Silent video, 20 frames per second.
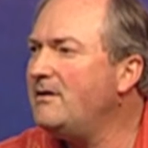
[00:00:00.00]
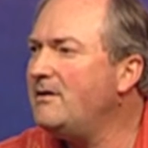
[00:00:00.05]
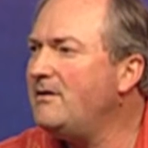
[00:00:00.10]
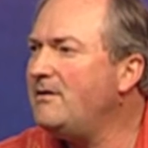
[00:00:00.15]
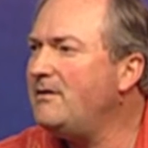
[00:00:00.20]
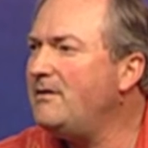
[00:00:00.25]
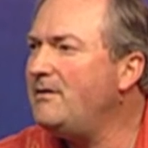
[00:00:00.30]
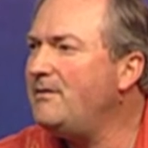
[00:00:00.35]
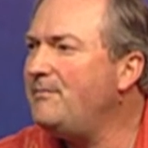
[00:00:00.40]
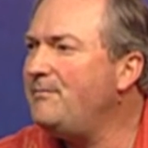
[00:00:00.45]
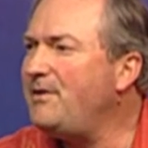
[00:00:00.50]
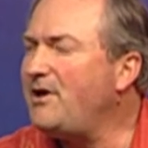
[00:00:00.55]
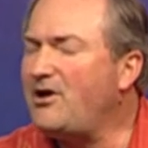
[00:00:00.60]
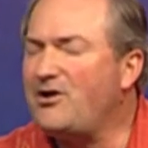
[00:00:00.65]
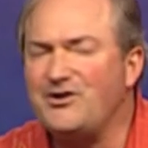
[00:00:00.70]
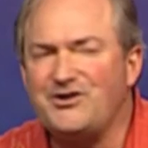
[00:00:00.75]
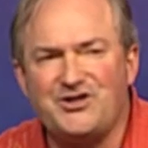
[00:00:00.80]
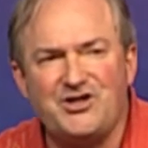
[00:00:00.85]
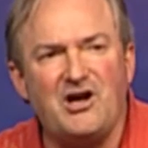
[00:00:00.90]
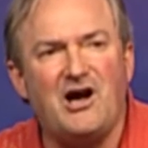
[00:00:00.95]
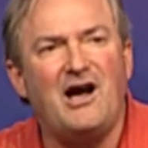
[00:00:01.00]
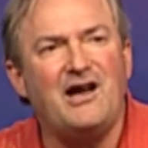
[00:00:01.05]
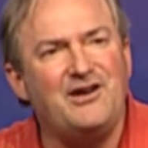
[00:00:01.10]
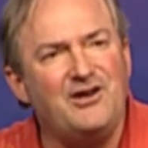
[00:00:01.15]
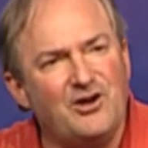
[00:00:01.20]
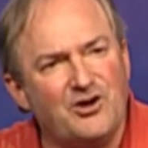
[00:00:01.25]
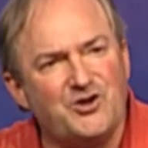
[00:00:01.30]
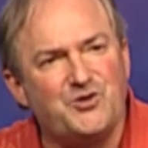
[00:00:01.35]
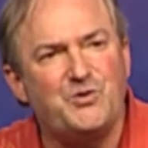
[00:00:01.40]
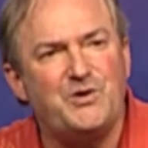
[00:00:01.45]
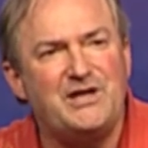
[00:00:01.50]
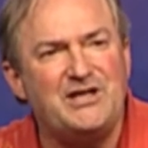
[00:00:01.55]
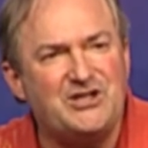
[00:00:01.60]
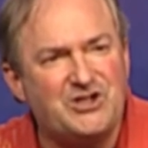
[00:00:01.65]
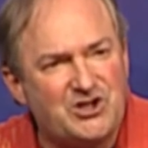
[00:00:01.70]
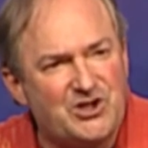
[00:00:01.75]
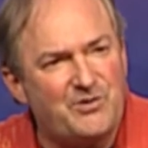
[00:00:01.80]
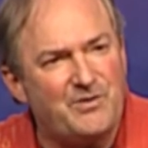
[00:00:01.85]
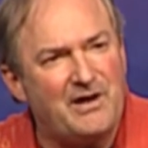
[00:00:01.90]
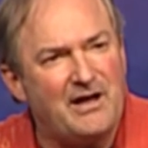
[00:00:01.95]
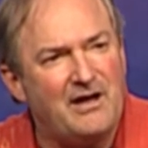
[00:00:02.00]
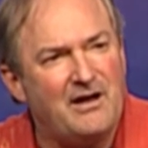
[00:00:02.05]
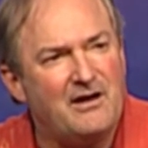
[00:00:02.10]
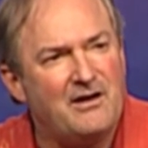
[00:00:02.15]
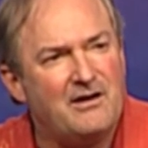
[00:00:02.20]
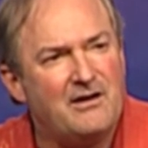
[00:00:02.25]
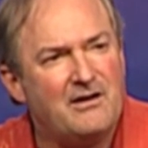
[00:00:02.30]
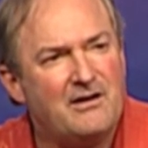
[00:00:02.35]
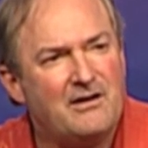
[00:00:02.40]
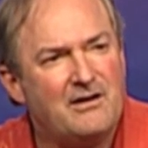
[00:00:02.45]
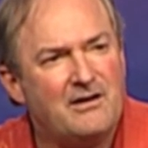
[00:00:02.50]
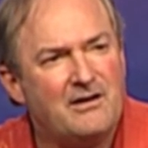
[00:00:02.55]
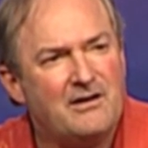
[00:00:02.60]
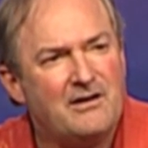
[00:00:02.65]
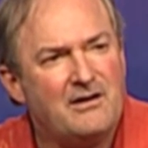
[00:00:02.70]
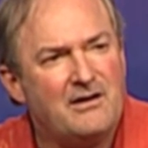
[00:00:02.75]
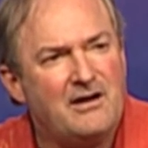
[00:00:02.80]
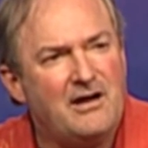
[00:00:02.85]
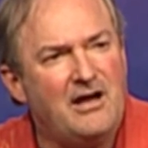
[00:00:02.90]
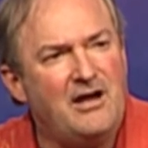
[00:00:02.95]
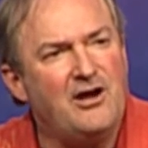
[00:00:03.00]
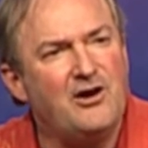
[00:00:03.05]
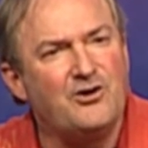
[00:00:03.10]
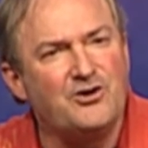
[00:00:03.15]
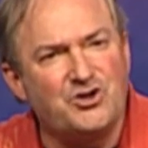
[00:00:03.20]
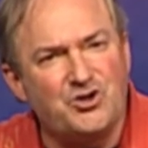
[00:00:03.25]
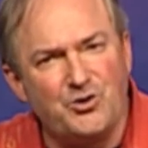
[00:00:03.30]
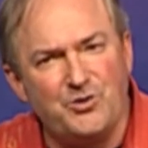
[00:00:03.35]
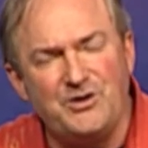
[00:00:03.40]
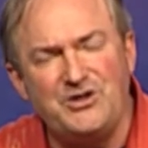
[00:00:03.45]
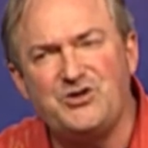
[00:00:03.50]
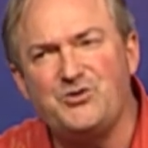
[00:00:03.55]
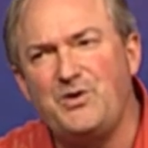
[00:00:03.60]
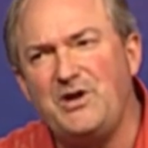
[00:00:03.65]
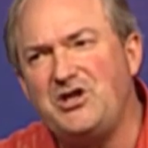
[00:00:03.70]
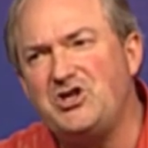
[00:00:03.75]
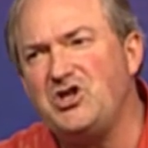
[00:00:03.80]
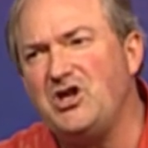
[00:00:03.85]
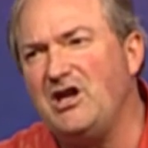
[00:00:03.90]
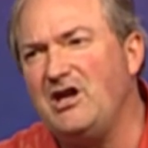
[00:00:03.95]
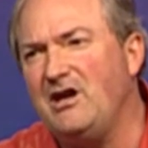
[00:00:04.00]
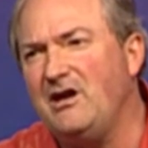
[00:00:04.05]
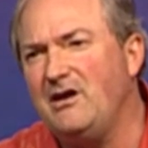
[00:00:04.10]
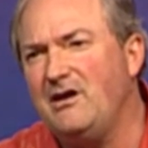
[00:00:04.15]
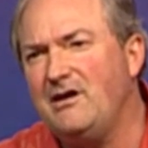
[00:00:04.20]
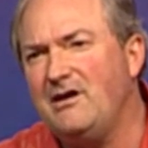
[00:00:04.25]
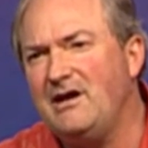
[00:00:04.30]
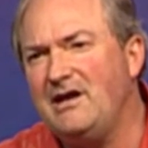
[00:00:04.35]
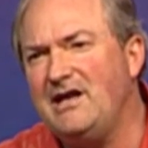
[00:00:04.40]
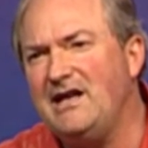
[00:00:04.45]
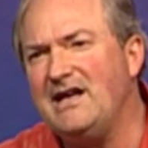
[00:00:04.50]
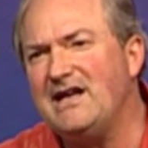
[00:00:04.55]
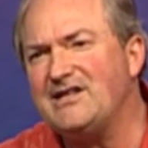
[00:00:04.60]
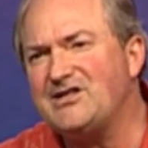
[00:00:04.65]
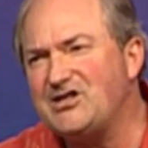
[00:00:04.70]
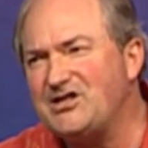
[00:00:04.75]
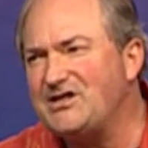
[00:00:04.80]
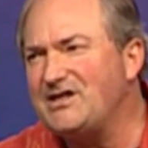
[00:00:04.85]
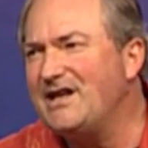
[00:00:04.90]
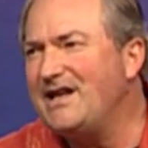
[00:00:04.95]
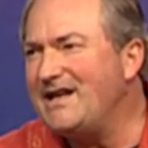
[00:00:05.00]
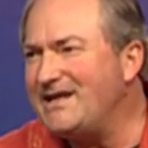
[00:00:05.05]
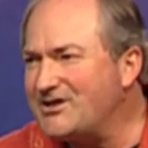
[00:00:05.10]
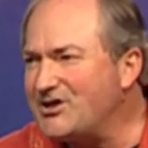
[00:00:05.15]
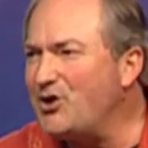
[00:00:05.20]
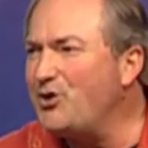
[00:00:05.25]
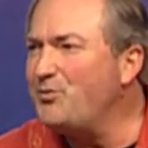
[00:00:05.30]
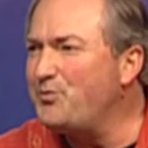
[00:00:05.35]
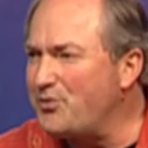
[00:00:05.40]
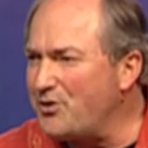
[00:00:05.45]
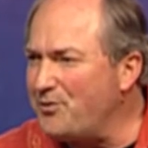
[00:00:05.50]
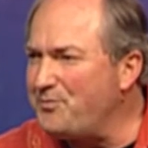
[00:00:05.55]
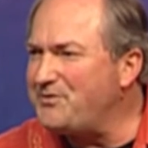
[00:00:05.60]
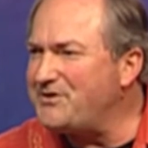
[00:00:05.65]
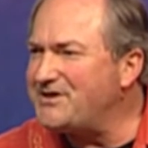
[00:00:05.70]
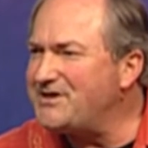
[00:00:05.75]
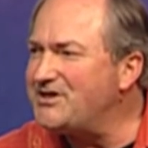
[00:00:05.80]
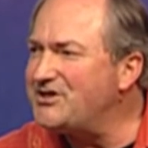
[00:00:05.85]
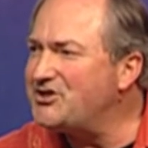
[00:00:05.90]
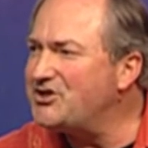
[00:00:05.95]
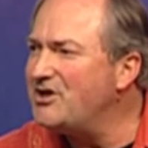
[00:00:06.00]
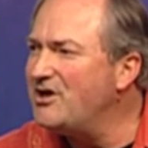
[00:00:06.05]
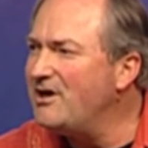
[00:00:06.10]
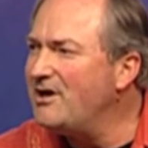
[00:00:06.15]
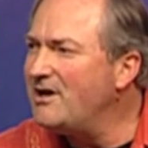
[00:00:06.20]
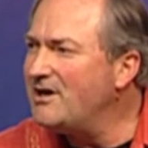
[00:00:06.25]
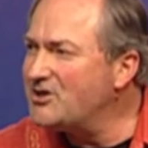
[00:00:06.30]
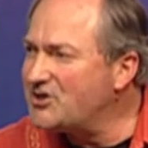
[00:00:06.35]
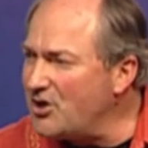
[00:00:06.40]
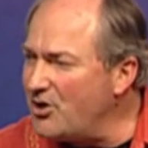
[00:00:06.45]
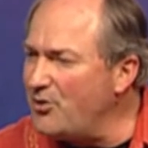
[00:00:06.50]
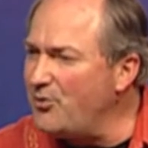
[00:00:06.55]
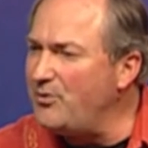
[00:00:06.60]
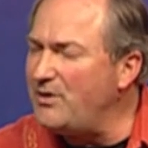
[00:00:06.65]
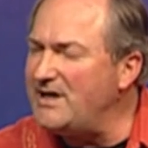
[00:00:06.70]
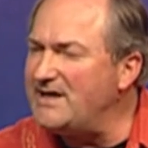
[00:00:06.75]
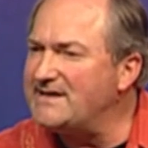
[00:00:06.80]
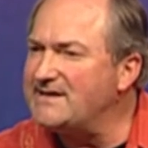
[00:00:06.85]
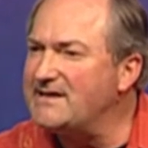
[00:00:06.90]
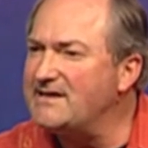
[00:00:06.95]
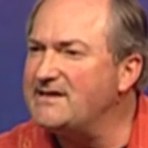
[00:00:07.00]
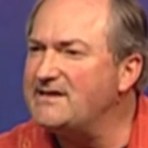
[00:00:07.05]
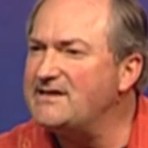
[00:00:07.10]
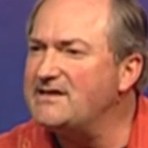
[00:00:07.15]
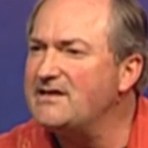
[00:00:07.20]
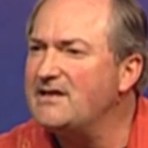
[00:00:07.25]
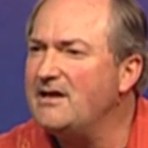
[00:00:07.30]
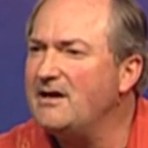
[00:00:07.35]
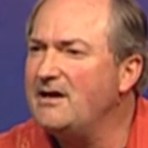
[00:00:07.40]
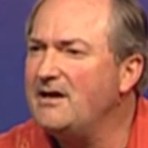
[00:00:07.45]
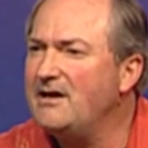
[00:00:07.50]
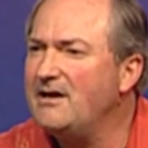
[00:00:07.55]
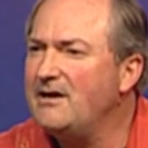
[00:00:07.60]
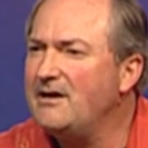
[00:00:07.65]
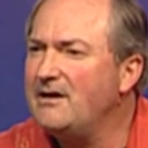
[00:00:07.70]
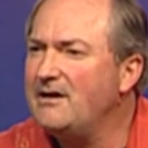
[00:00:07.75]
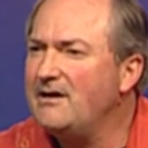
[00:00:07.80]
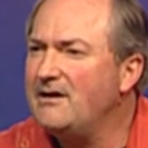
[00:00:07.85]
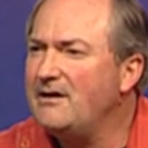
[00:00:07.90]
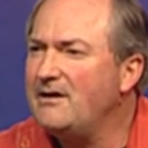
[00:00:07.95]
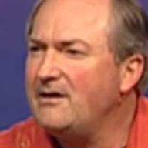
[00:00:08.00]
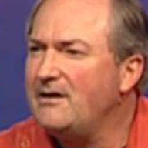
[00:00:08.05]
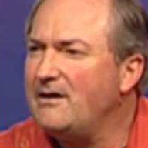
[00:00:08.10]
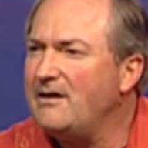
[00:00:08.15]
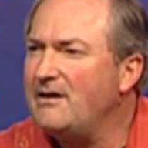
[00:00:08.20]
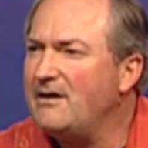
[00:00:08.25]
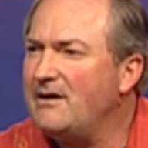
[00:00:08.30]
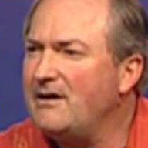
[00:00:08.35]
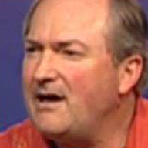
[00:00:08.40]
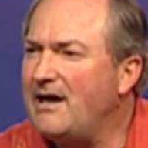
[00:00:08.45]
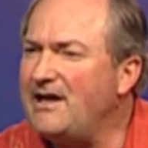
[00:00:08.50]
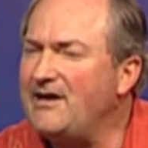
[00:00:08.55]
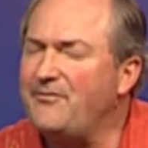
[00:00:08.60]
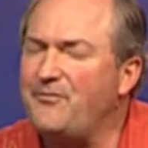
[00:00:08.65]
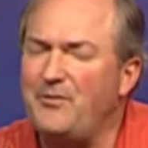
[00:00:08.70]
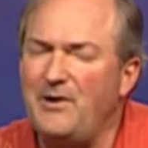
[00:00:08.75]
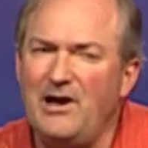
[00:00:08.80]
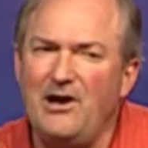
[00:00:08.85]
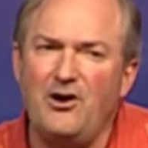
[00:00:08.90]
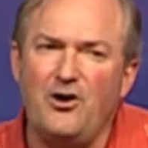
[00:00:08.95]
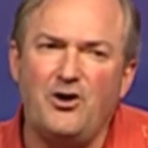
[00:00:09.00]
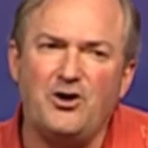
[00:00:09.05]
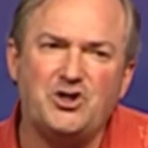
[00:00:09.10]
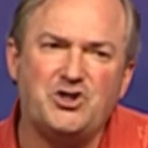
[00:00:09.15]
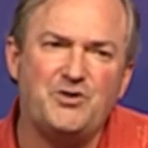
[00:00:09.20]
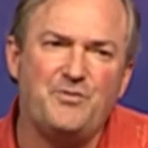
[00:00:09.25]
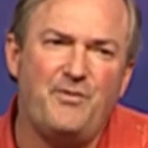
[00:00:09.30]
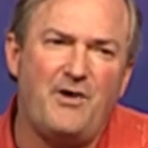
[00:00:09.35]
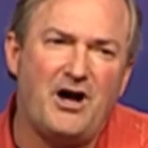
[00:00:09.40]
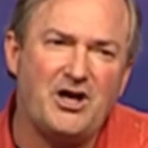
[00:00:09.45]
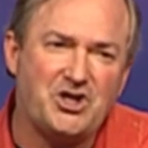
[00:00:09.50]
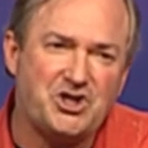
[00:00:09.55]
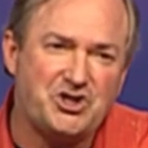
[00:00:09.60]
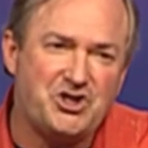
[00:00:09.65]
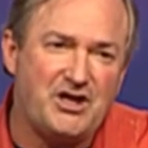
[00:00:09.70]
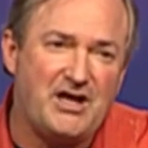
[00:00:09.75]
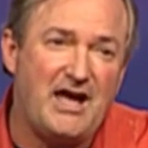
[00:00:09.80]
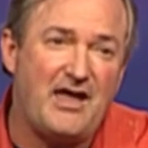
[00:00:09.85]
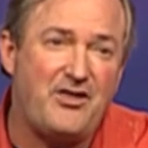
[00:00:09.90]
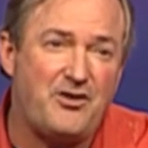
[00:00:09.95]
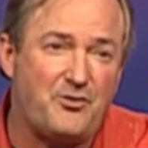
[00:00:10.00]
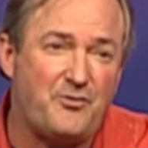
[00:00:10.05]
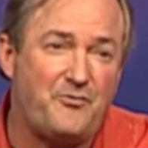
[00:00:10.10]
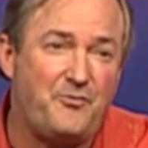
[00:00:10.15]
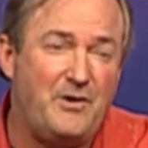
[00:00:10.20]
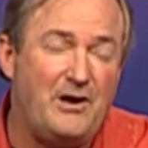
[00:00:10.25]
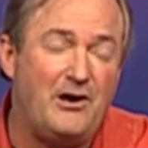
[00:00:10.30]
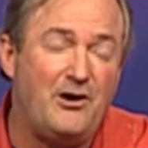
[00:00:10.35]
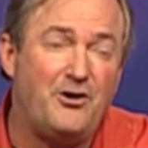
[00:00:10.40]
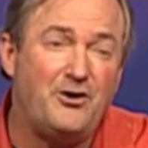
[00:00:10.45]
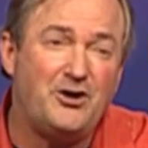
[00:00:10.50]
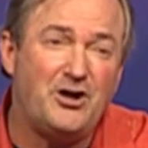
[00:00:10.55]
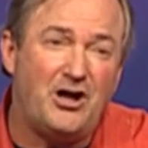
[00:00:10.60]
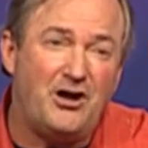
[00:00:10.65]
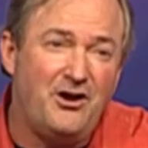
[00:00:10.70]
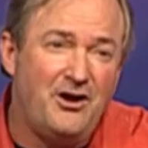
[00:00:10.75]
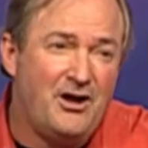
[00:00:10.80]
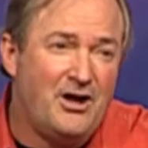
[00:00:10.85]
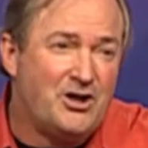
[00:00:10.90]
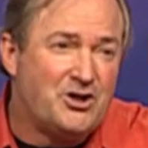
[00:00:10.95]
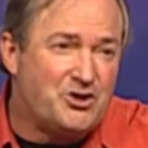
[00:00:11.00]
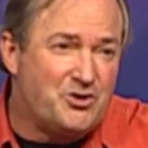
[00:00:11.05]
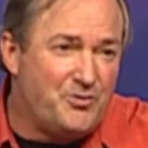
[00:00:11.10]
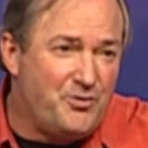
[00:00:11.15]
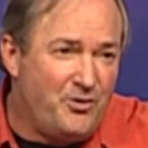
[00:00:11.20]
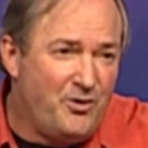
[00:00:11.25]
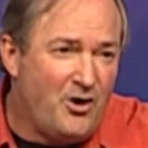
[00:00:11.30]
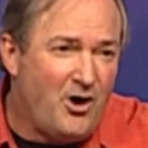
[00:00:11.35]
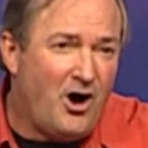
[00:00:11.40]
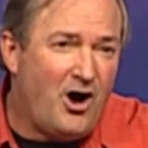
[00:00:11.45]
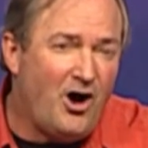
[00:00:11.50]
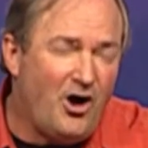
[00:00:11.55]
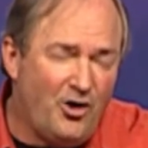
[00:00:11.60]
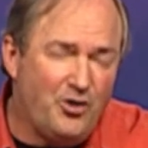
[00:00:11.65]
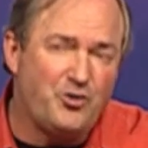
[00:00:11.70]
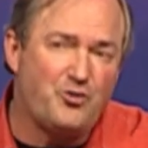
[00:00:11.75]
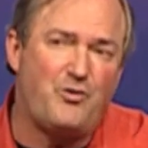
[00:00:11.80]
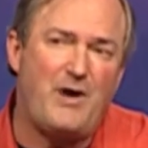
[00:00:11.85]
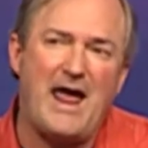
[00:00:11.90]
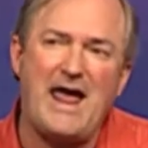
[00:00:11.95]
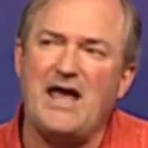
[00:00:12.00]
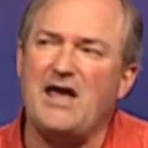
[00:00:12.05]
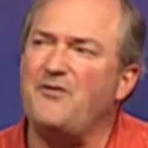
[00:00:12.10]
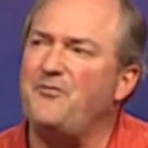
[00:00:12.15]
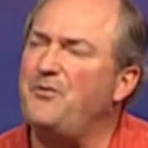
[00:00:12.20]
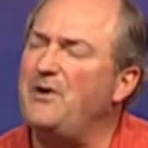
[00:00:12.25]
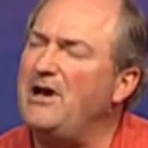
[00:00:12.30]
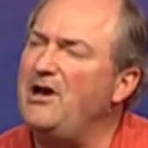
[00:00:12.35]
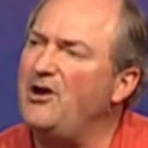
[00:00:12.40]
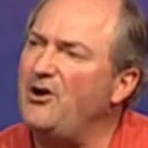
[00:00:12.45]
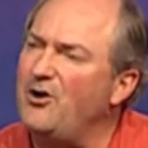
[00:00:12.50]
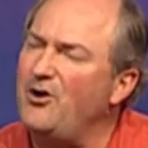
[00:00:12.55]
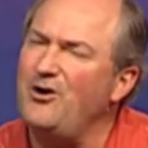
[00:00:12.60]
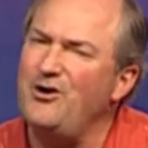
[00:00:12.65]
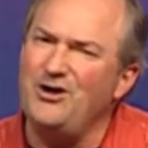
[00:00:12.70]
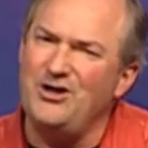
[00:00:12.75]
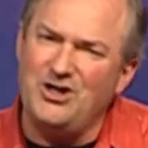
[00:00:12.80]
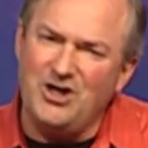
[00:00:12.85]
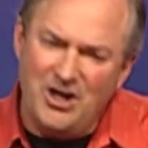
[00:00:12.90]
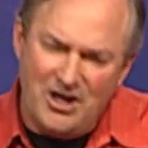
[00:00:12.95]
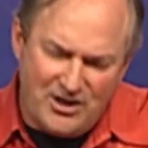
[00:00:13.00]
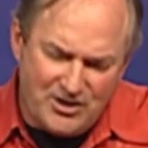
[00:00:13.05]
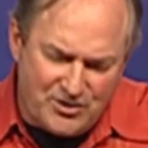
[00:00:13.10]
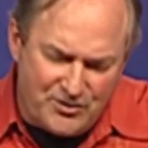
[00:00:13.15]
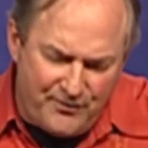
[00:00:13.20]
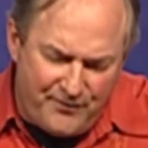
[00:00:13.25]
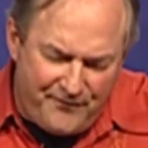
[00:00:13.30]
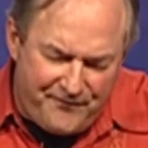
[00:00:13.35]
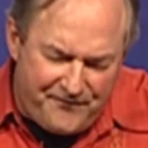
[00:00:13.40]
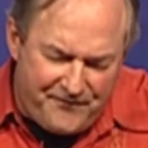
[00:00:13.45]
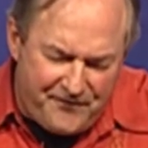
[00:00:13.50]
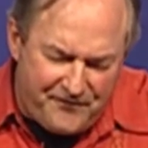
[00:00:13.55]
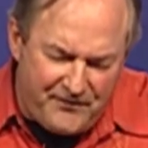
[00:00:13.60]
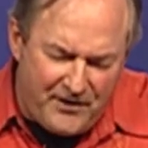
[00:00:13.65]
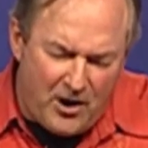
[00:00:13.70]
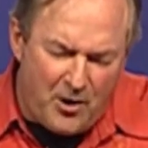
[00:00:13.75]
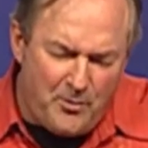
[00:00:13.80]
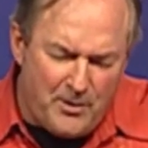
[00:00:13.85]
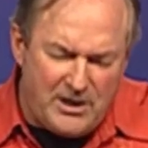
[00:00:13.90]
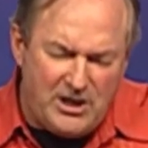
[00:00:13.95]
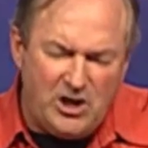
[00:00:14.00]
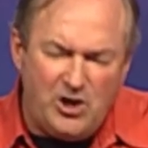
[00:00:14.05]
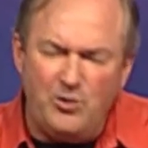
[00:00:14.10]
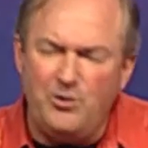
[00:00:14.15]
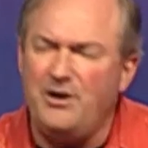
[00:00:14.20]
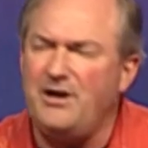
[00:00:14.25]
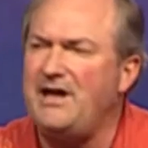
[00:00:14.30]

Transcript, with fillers: Because God knows what He's doing. He knows who he's reaching. He has his own purposes, his own reasons. And if we learn to march together, if we learn not to hold rank, if we learn to flow in unity,